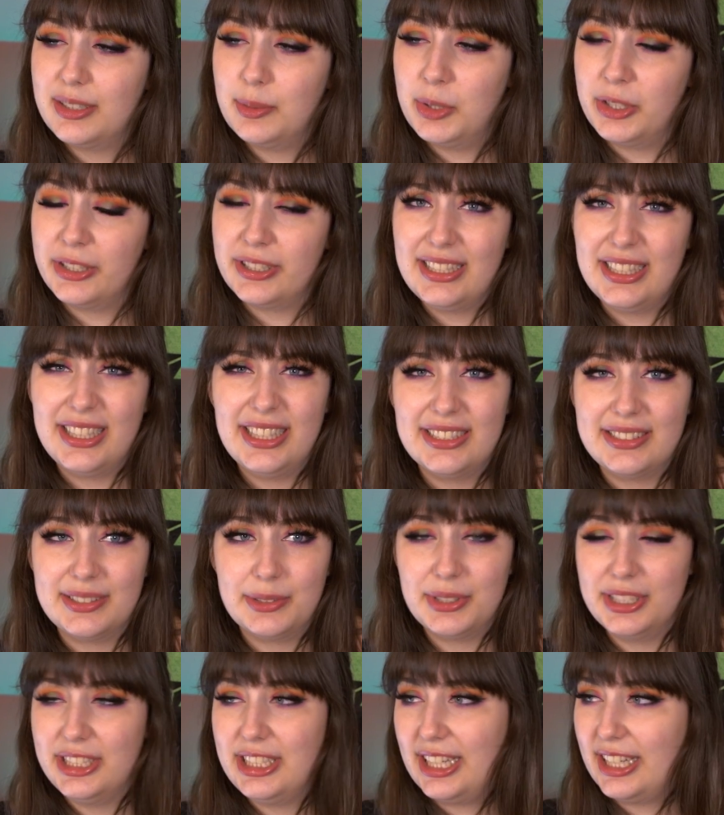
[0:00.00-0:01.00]
come on, he has
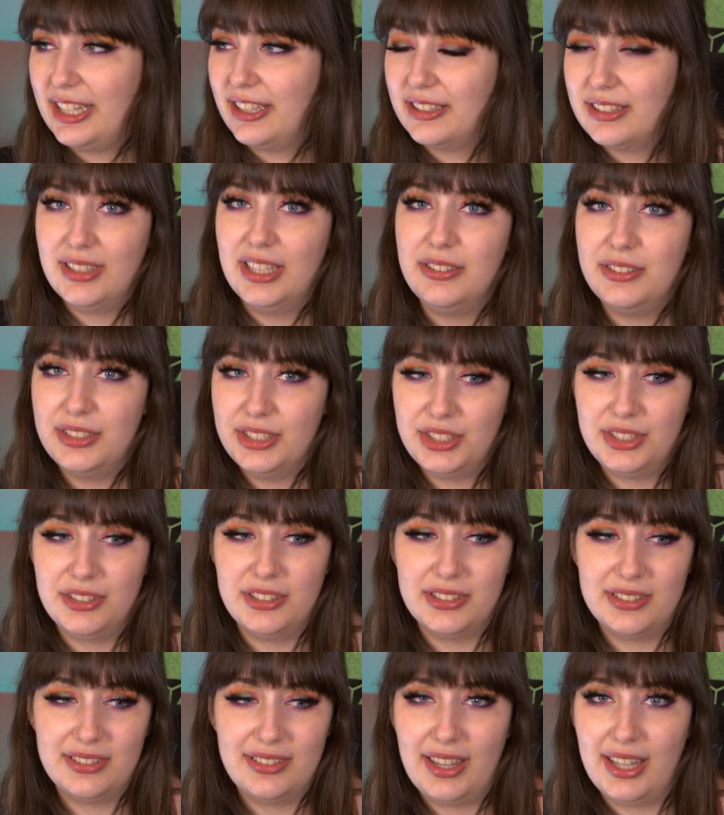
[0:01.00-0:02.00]
green hair. How could you
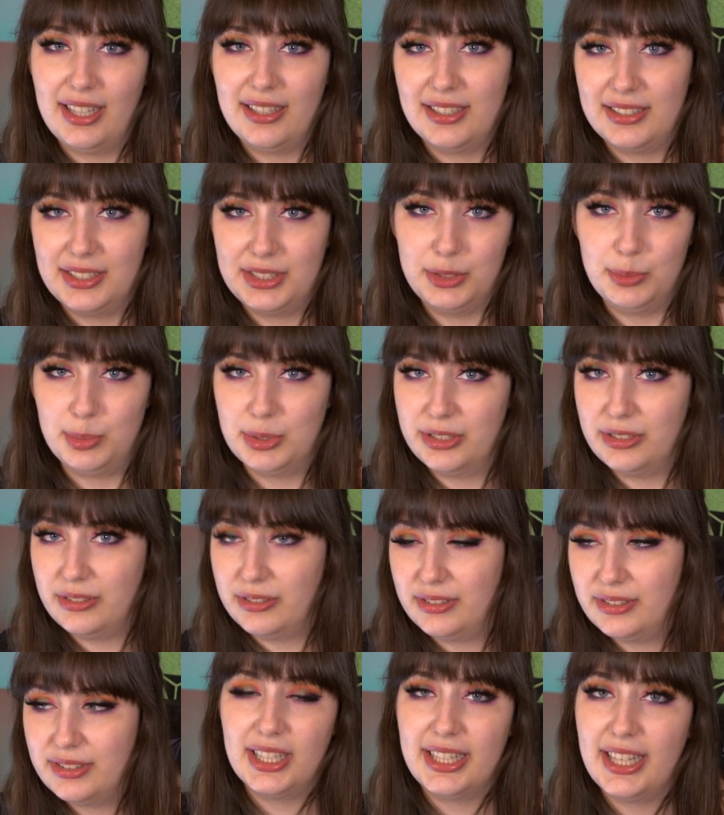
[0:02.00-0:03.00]
not think that's super
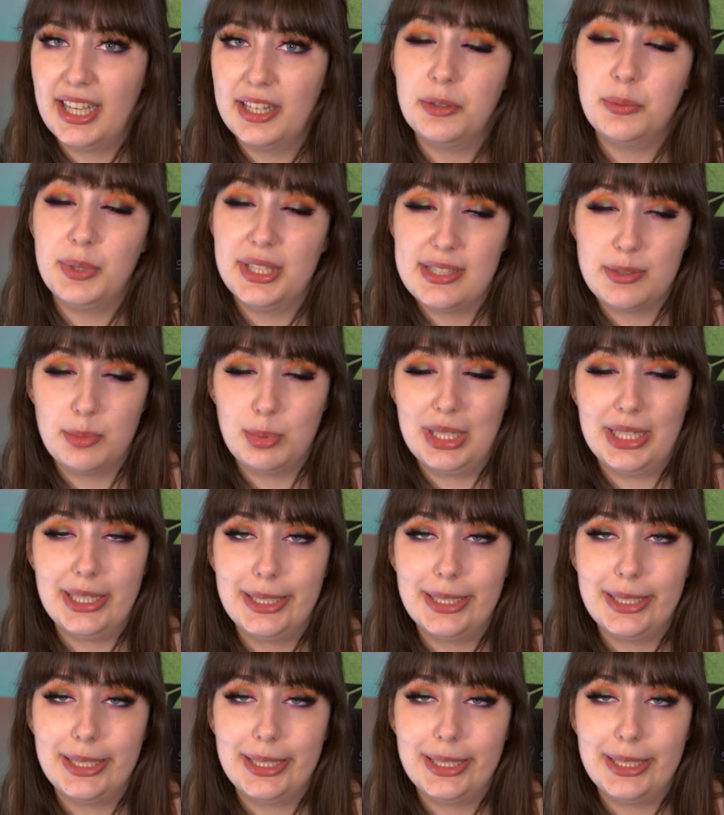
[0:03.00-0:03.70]
cool? I cannot wait to play